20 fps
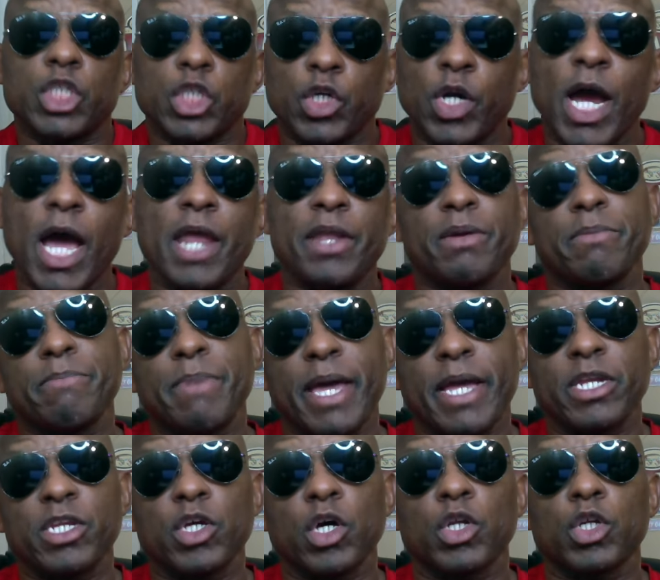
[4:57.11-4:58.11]
trying to
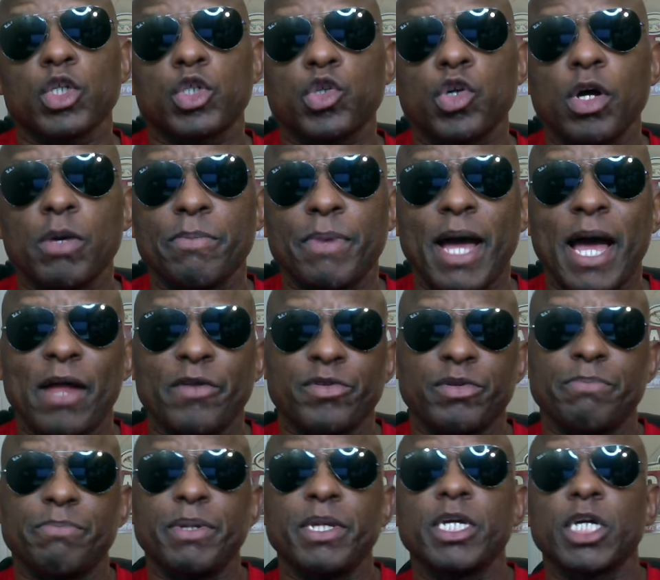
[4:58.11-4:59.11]
make Donald Trump out
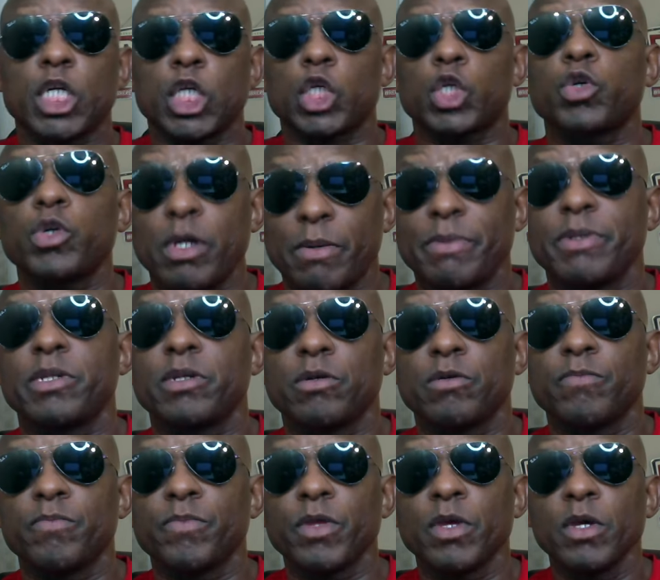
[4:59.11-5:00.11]
to be a criminal.